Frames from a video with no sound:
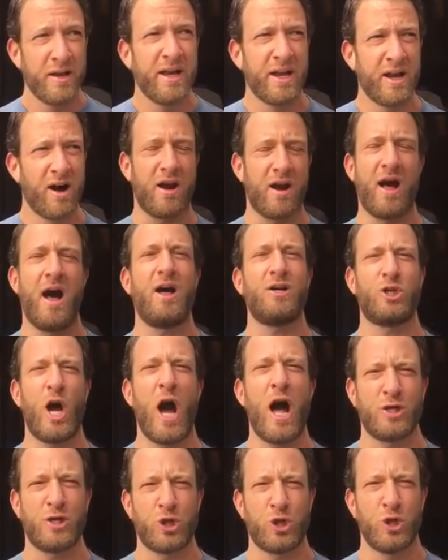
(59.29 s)
He got hush
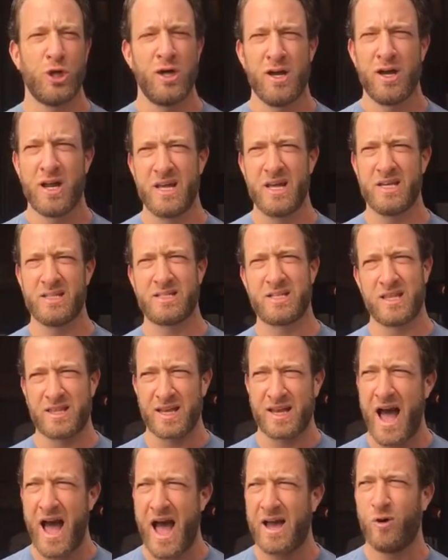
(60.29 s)
hush. And he said
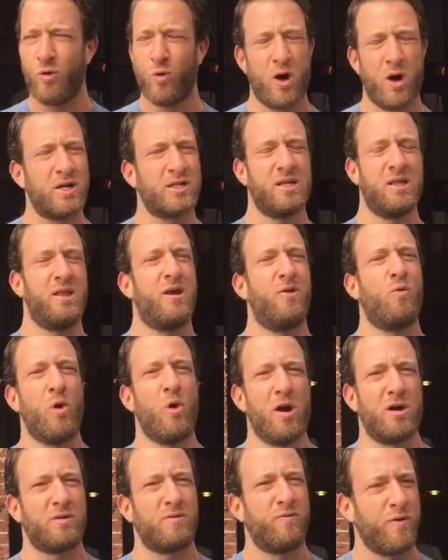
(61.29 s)
the guy who worked in there
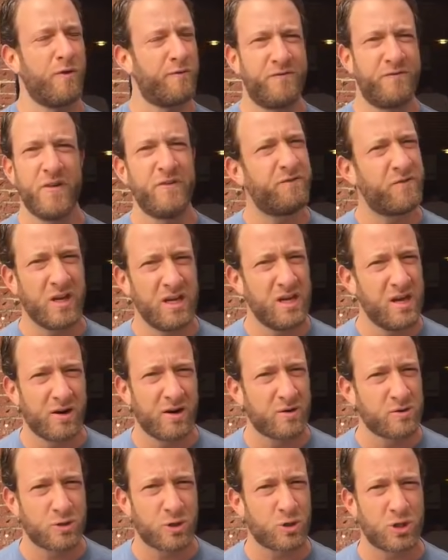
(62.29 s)
worked for 50
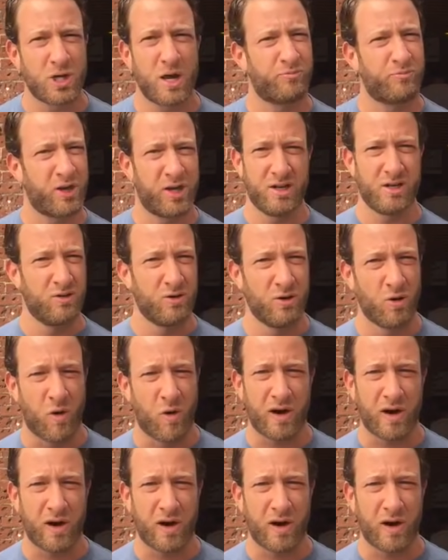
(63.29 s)
years or something in New